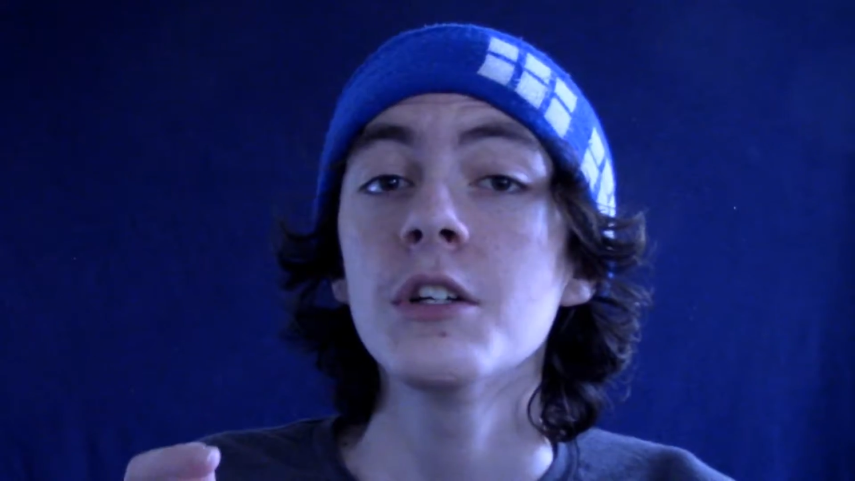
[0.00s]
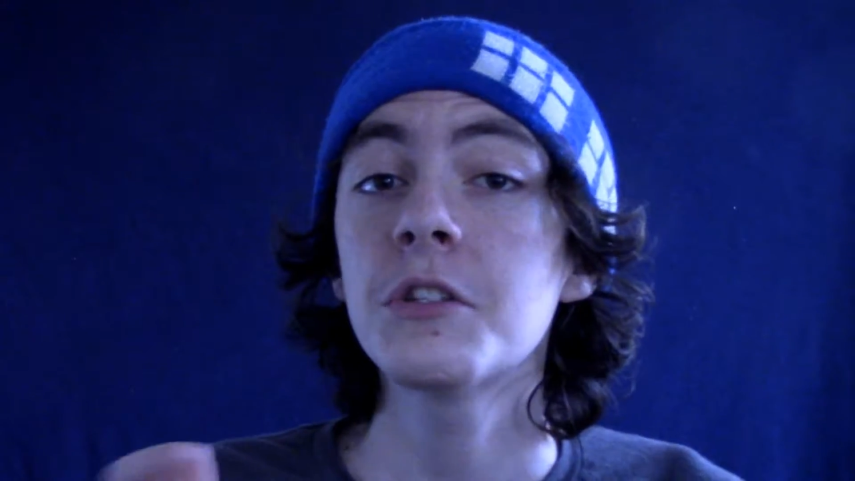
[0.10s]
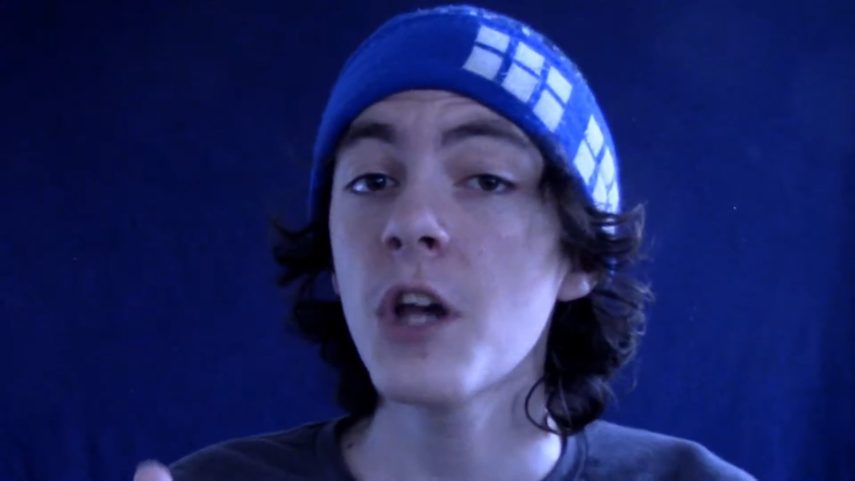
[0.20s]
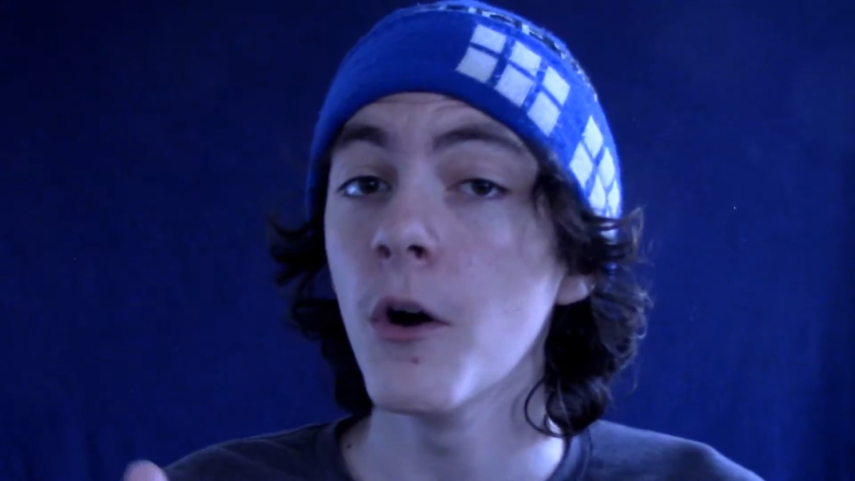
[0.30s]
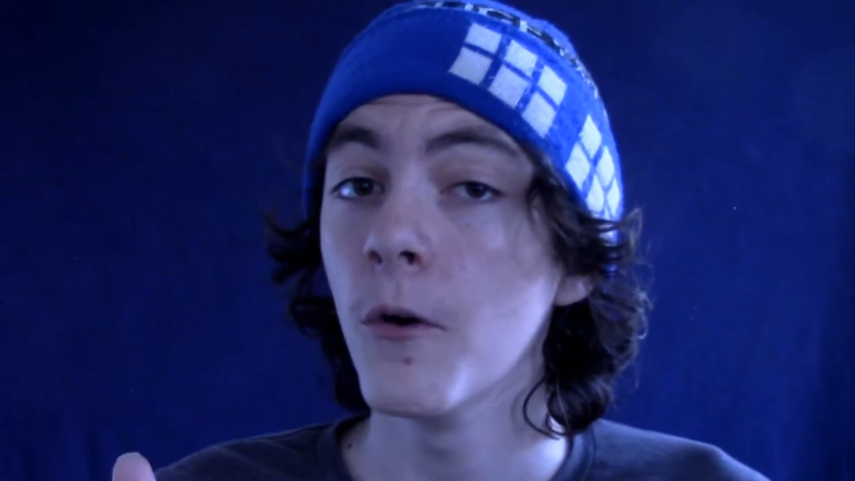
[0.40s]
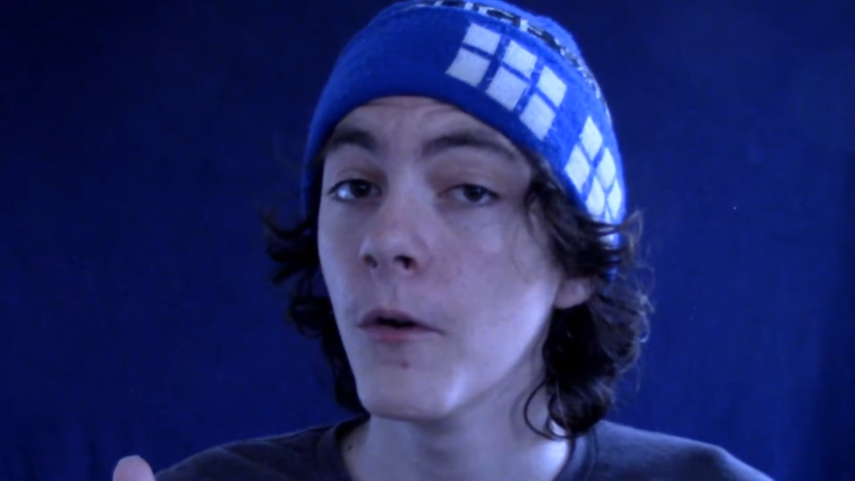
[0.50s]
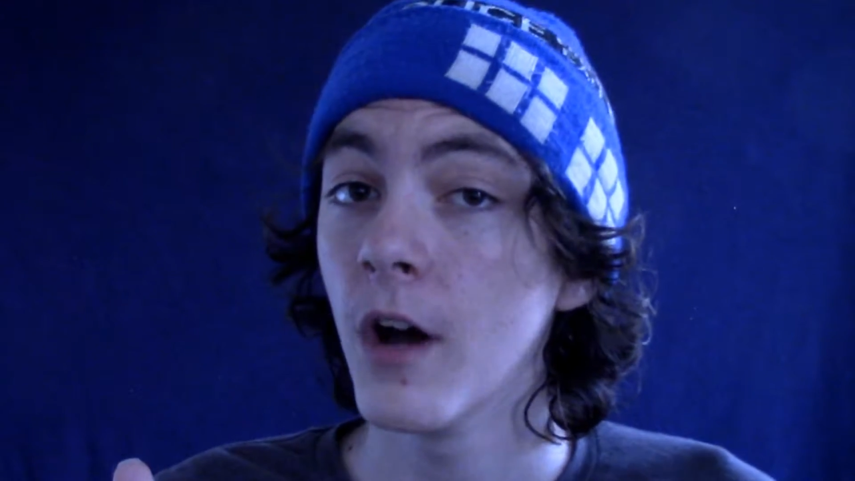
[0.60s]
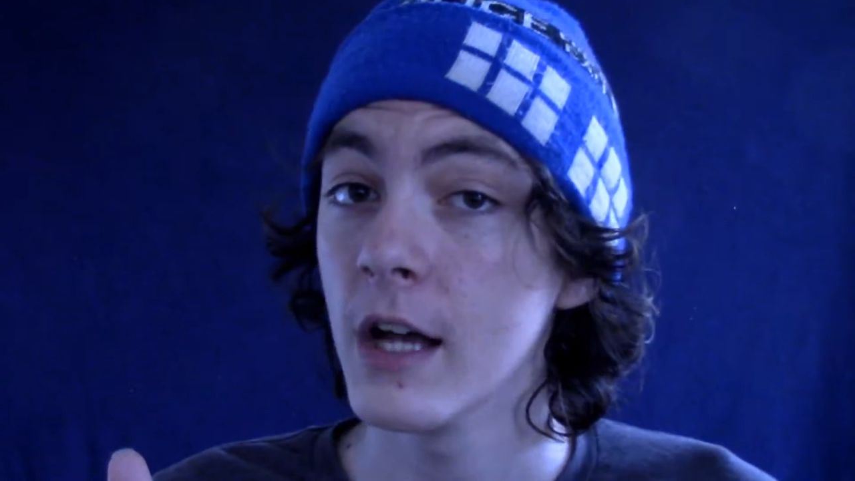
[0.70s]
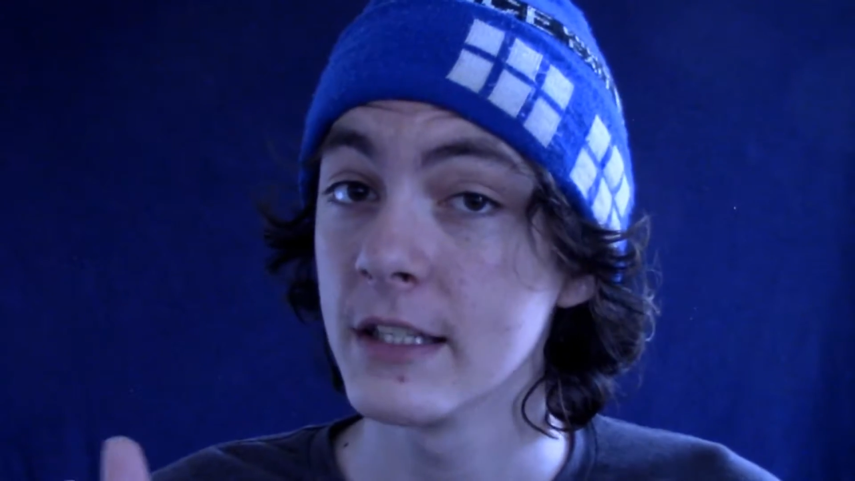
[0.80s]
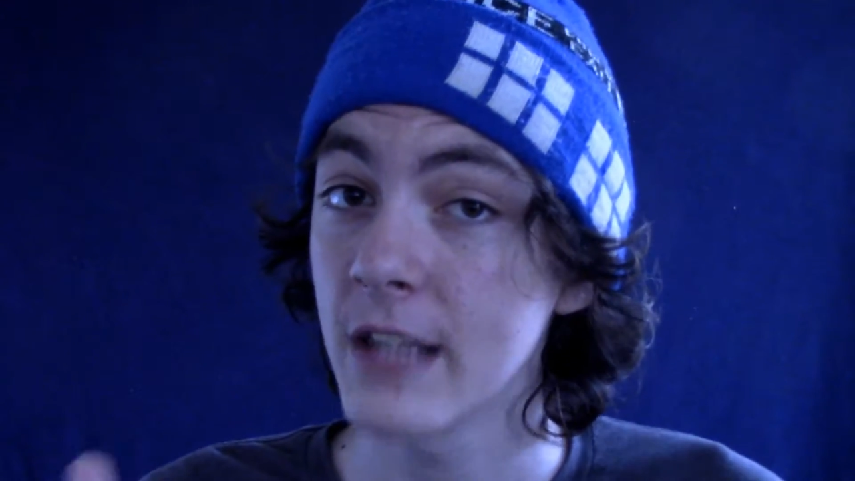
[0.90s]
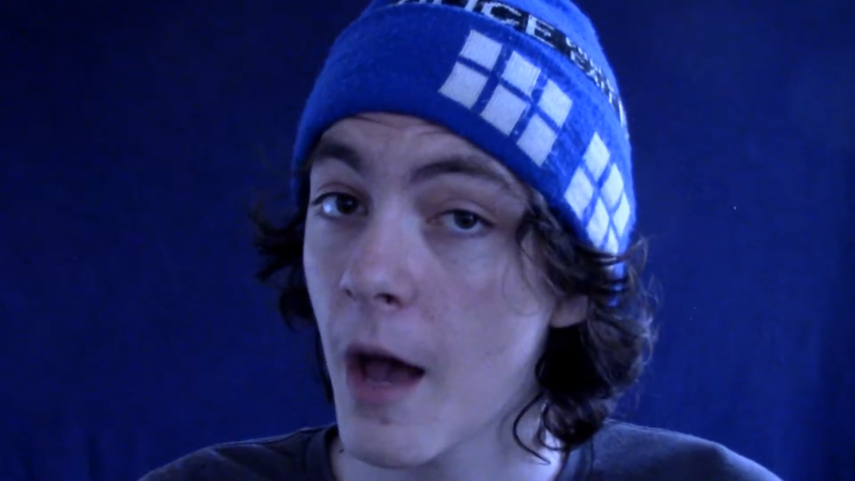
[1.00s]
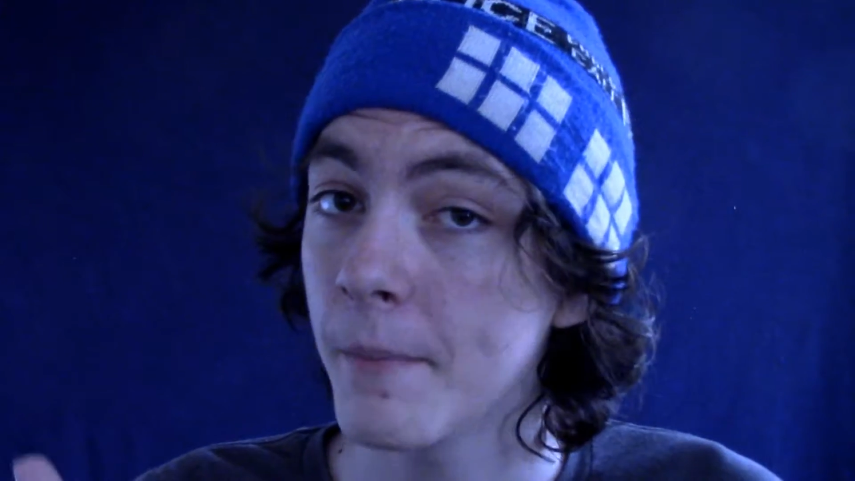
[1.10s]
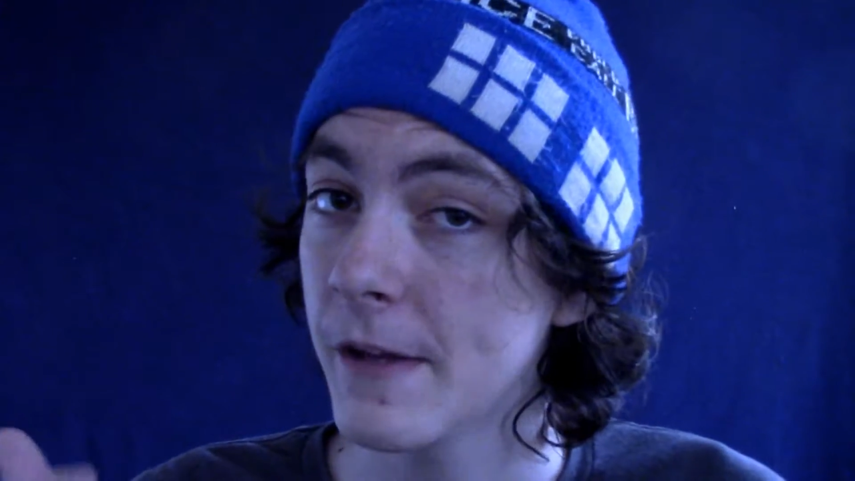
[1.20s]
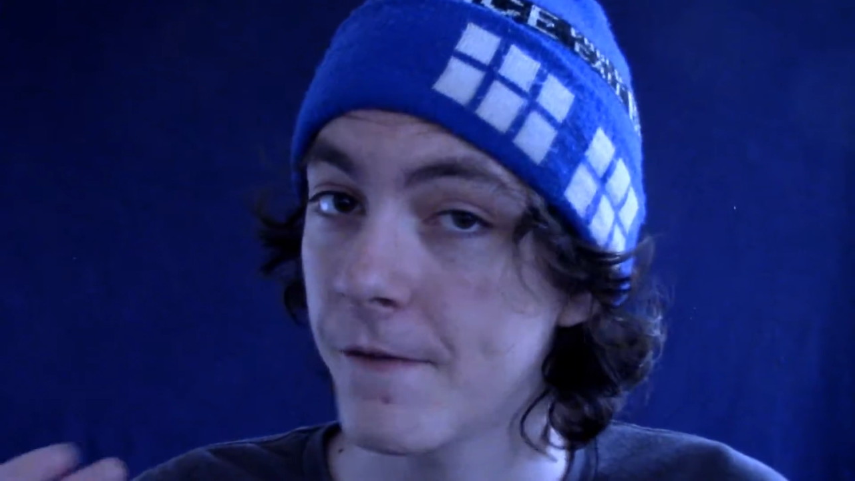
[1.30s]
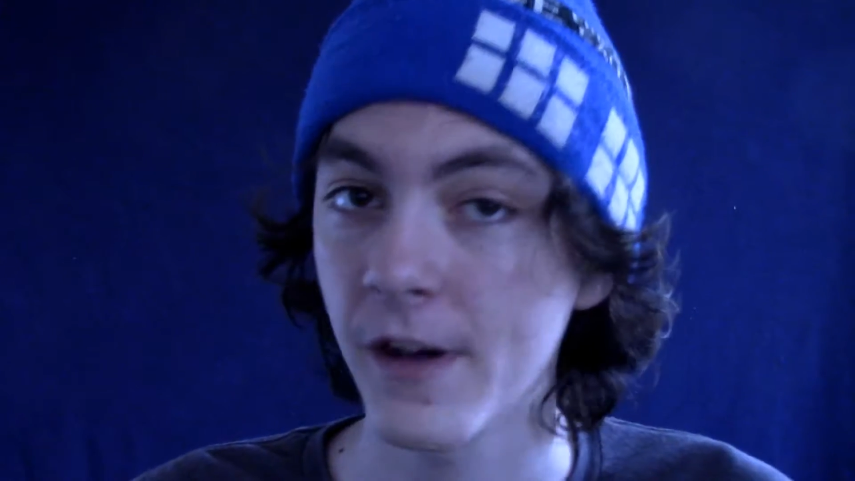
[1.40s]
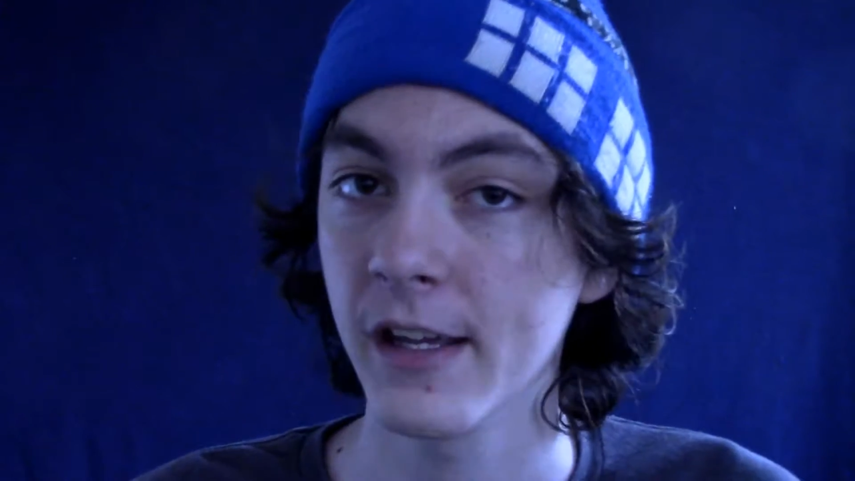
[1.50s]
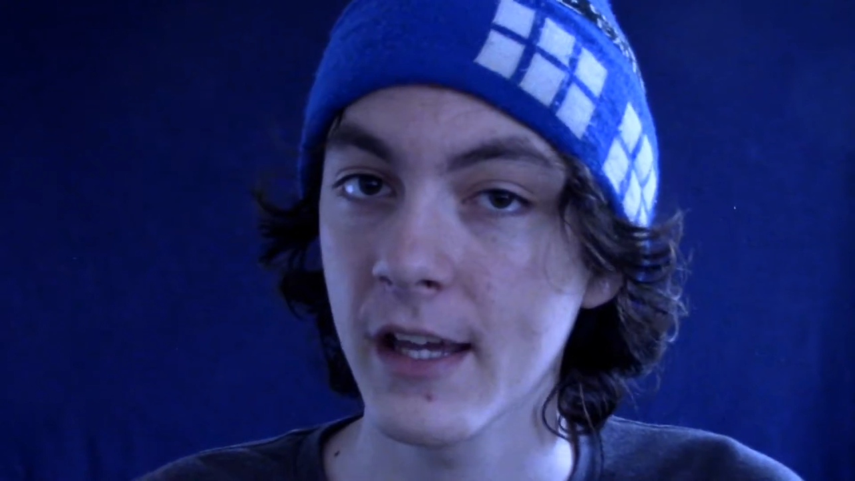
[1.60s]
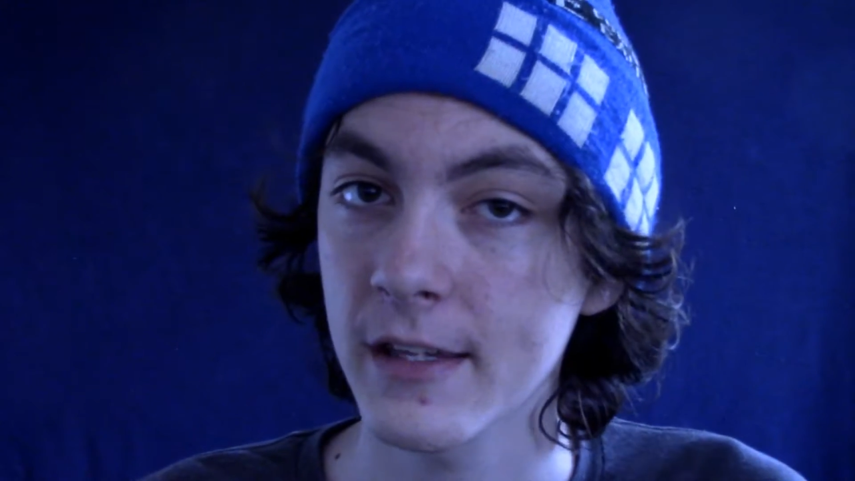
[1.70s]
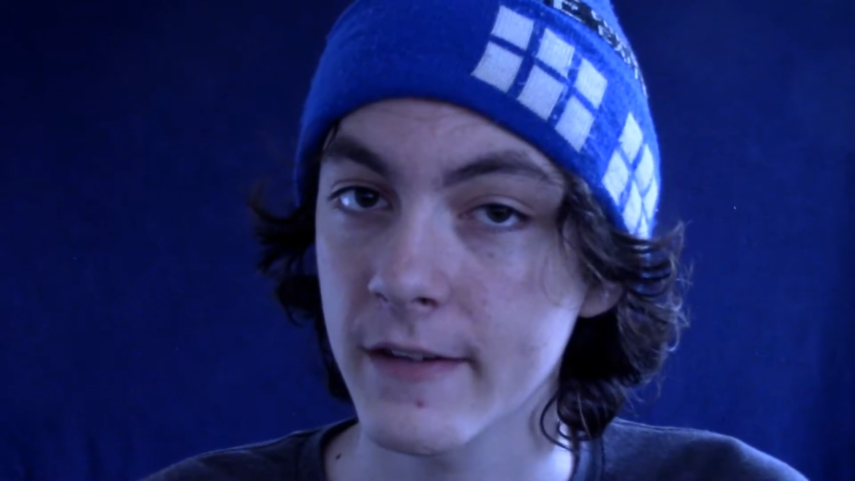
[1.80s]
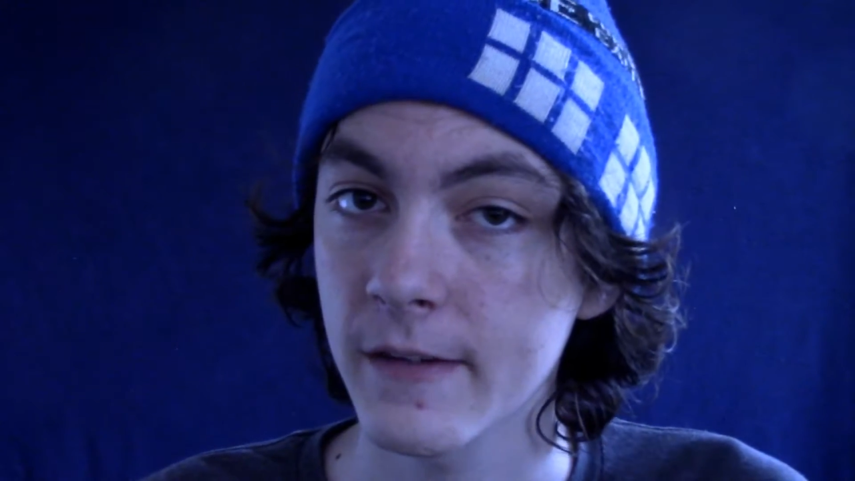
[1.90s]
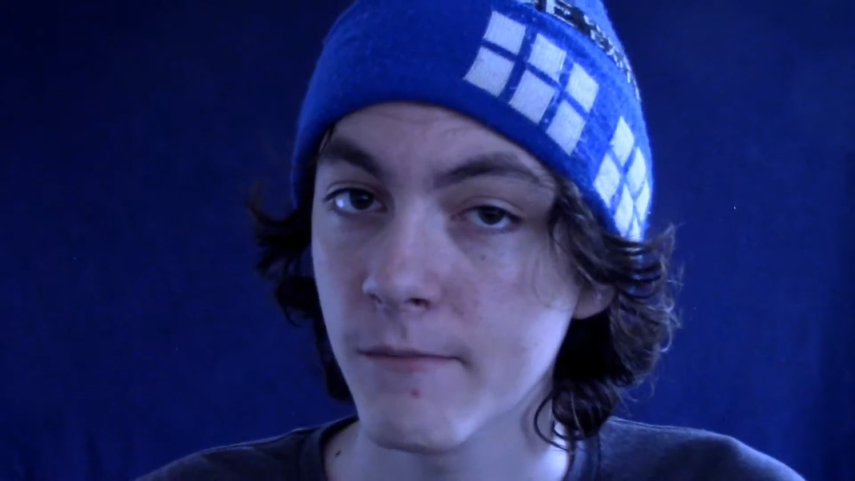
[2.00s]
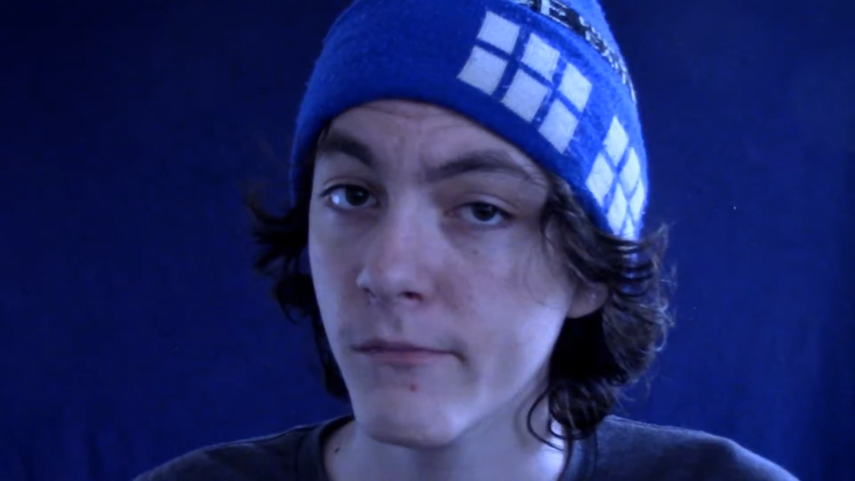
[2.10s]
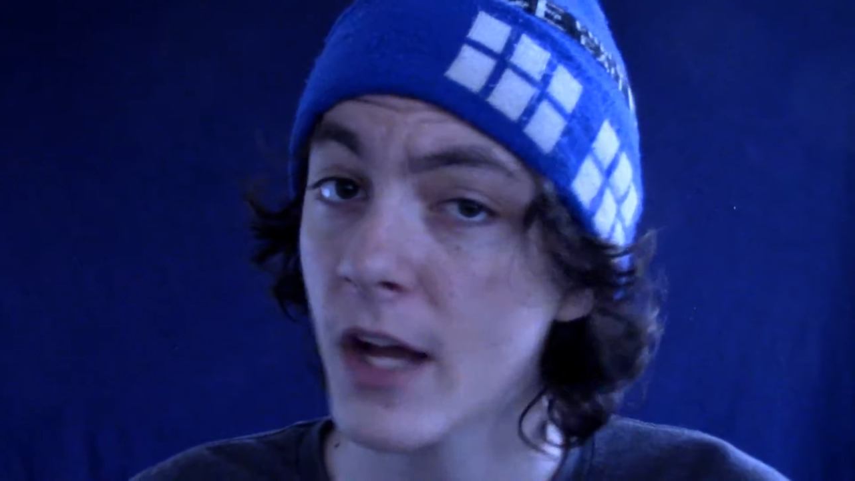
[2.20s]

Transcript: So, a zombie fungus.